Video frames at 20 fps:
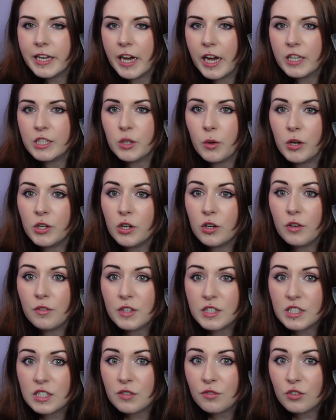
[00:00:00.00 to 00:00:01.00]
So I don't know if
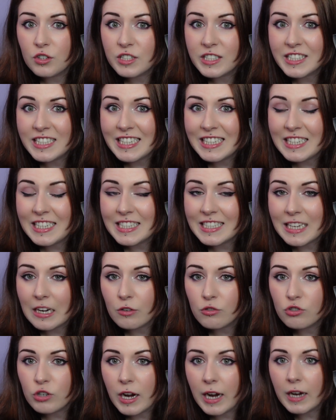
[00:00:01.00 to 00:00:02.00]
this is for a CD
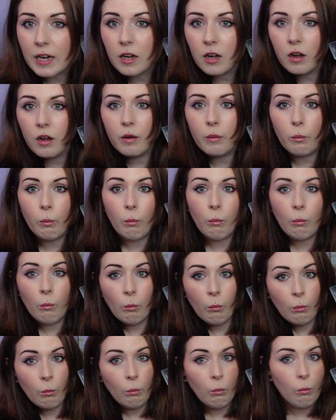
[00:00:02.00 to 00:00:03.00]
soundtrack.
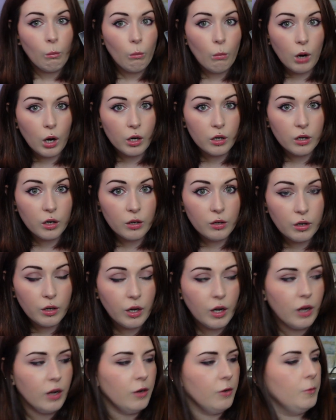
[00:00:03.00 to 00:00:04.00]
I don't
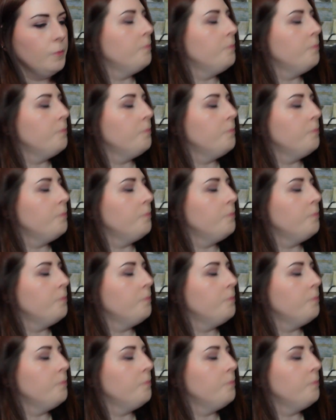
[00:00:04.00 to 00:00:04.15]
know.